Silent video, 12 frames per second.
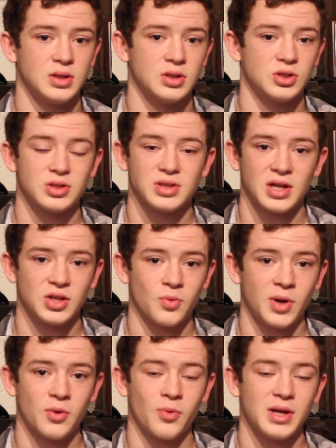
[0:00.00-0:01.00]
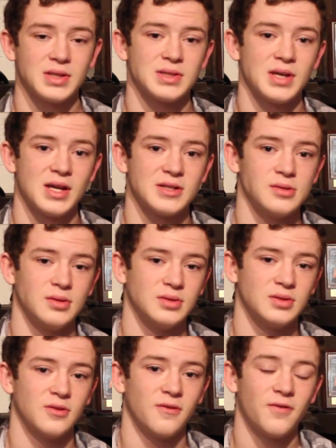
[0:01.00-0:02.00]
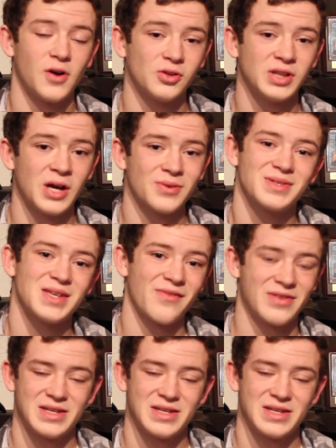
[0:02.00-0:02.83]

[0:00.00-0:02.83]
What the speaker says: Just like Dwayne Wade said, fall down 7